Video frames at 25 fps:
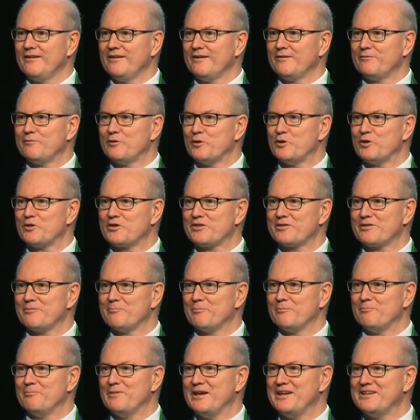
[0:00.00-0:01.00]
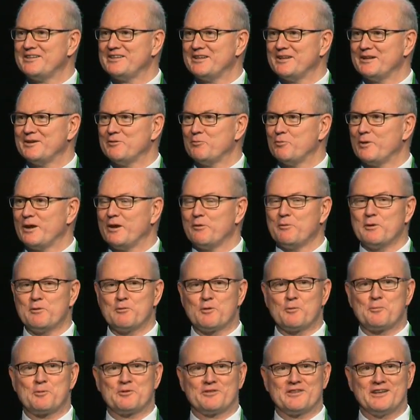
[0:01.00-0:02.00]
first meeting where we
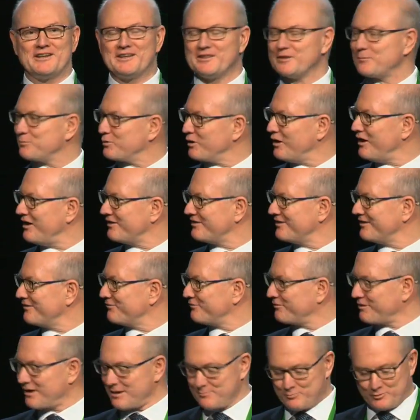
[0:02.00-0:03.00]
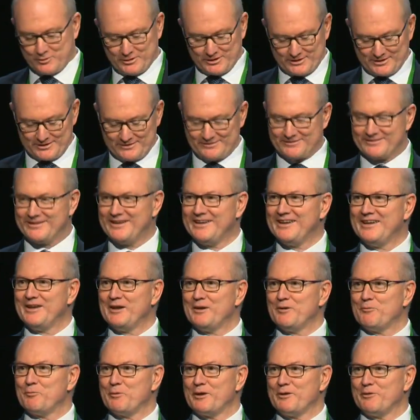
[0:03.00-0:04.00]
were presenting the pricing framework, and
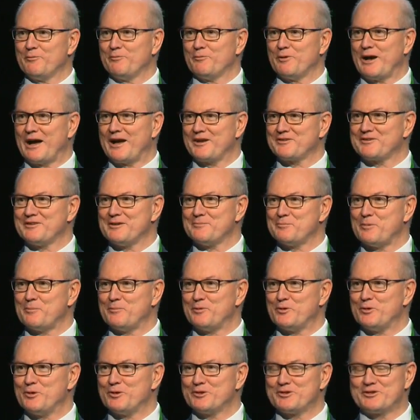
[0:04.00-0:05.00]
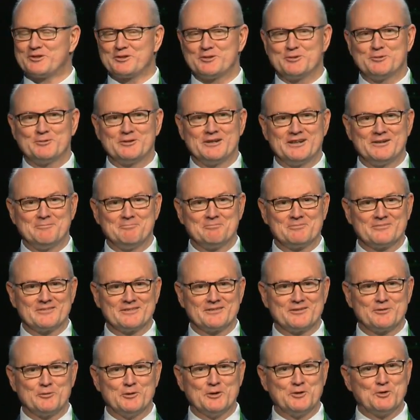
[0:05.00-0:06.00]
we asked the IHPA board
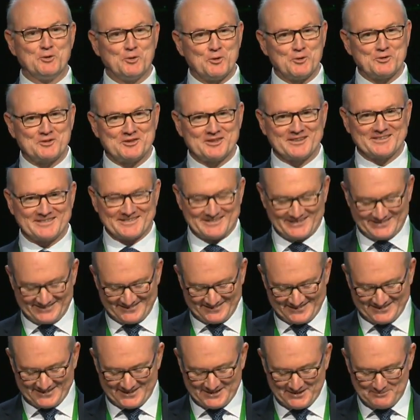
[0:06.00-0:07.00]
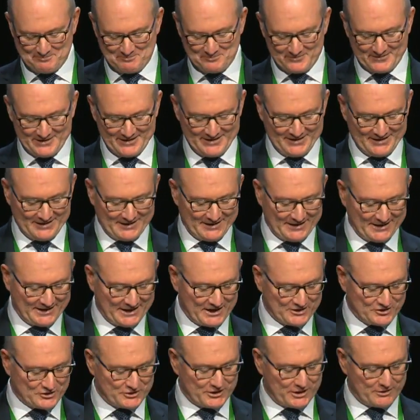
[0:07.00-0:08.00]
to endorse it. And
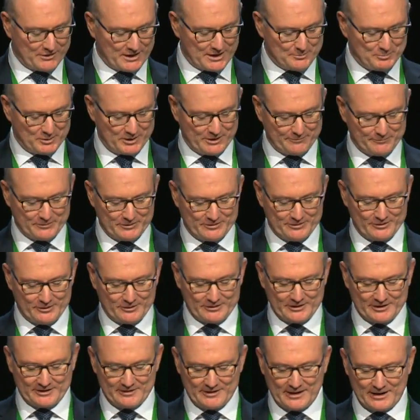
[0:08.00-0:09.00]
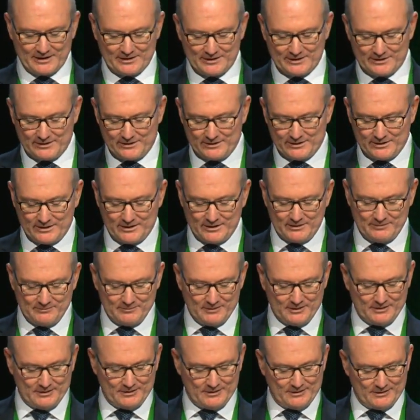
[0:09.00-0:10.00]
as you know, ABF is not exactly
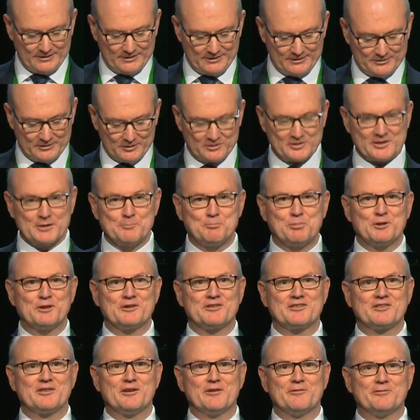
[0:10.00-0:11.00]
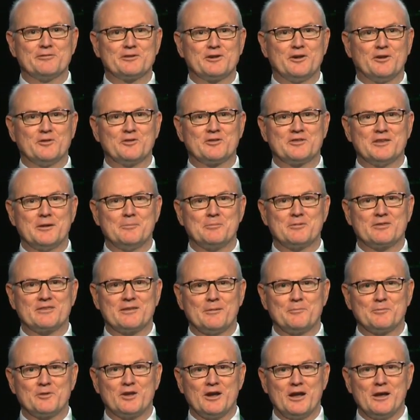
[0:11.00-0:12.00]
the simplest of concepts
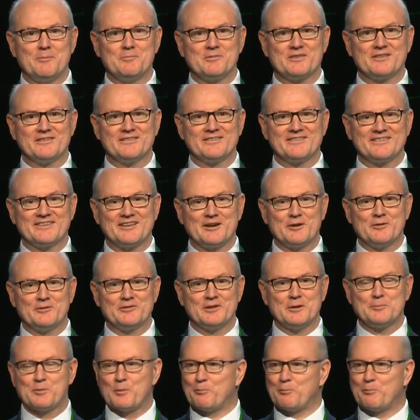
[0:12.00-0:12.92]
sometimes, and so the